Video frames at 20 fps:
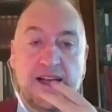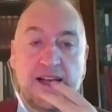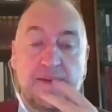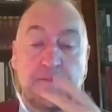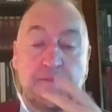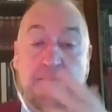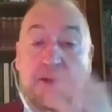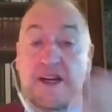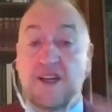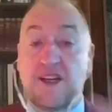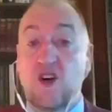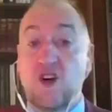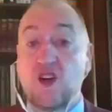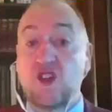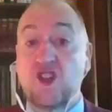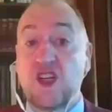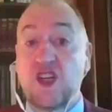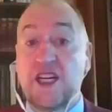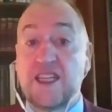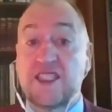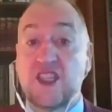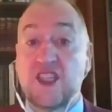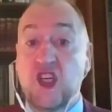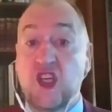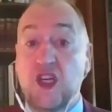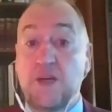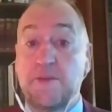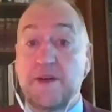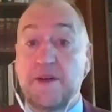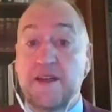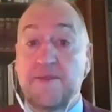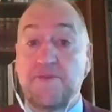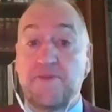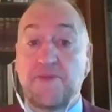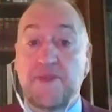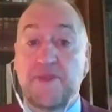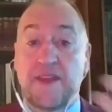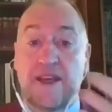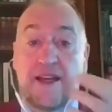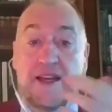By contrast, Cuba
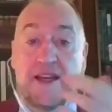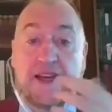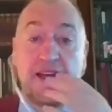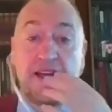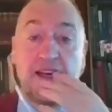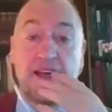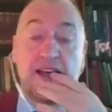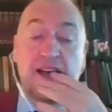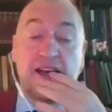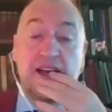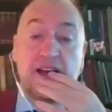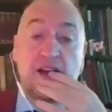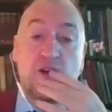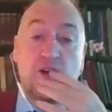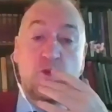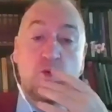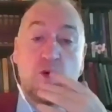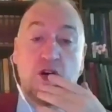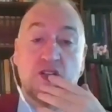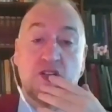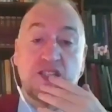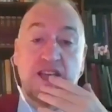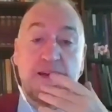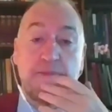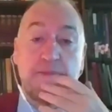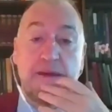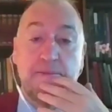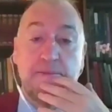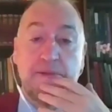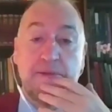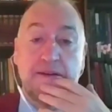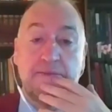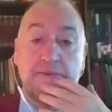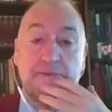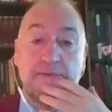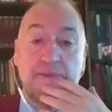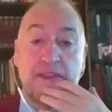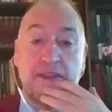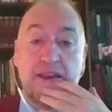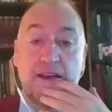was a member
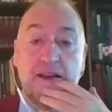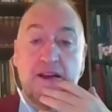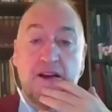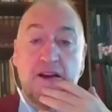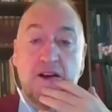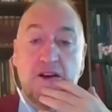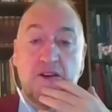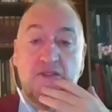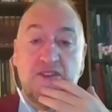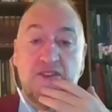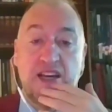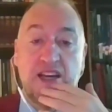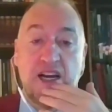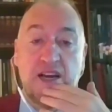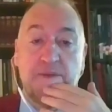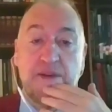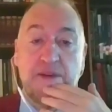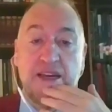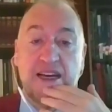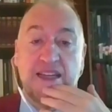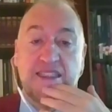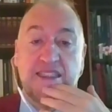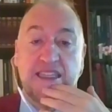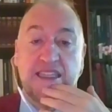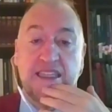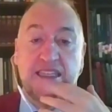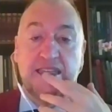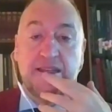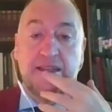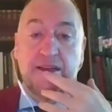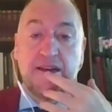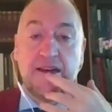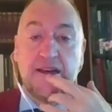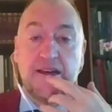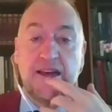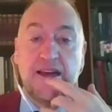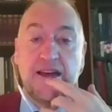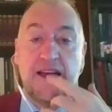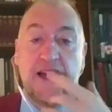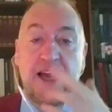of the IBRD
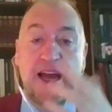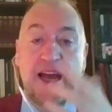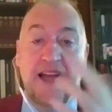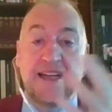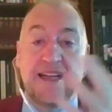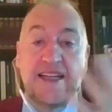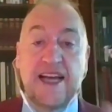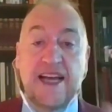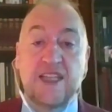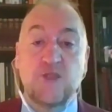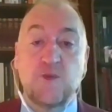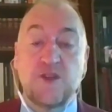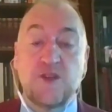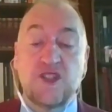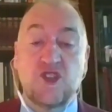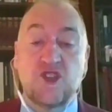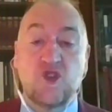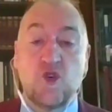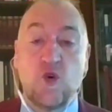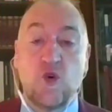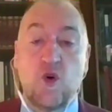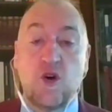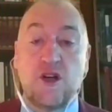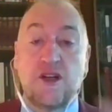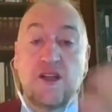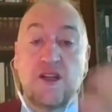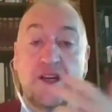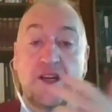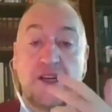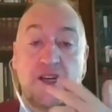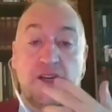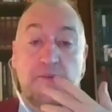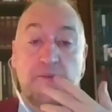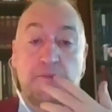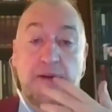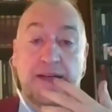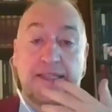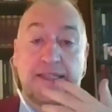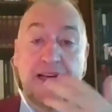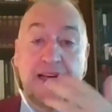and has withdrawn,
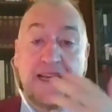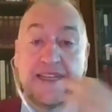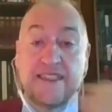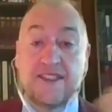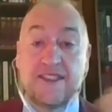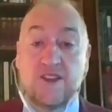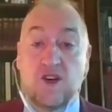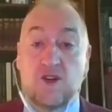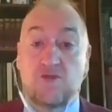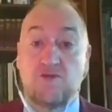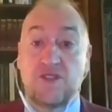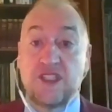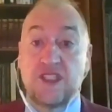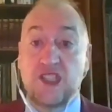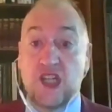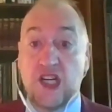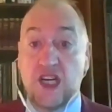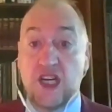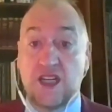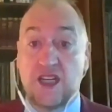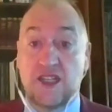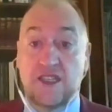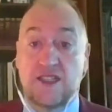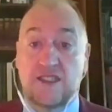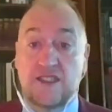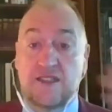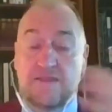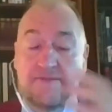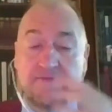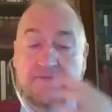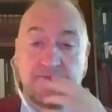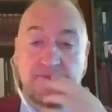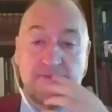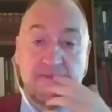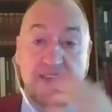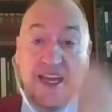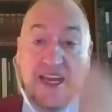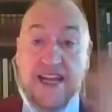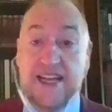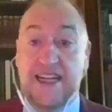but has not returned,
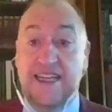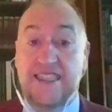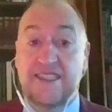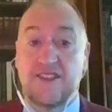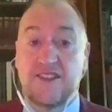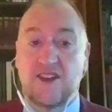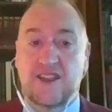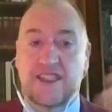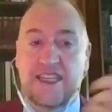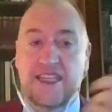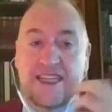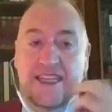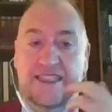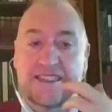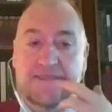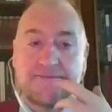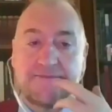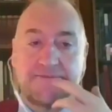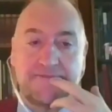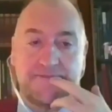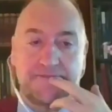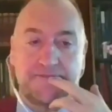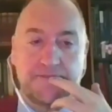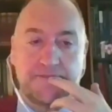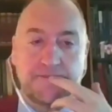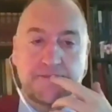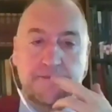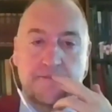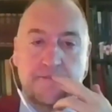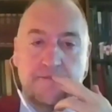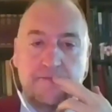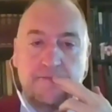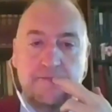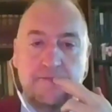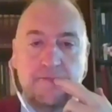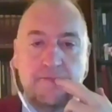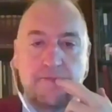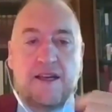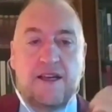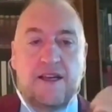at least not yet.
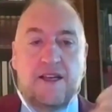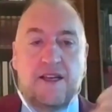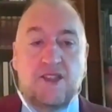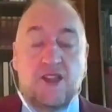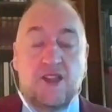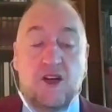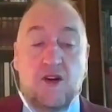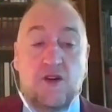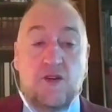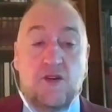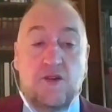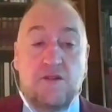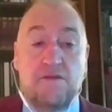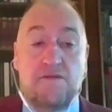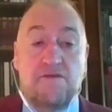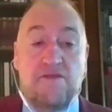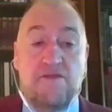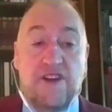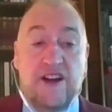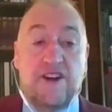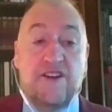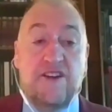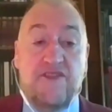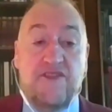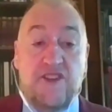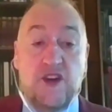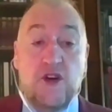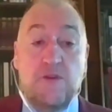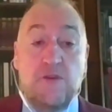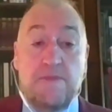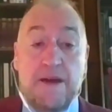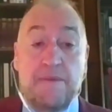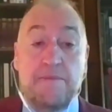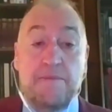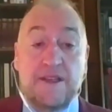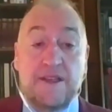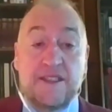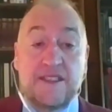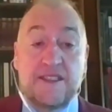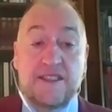So very few
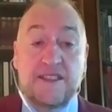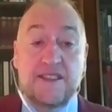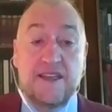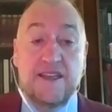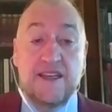members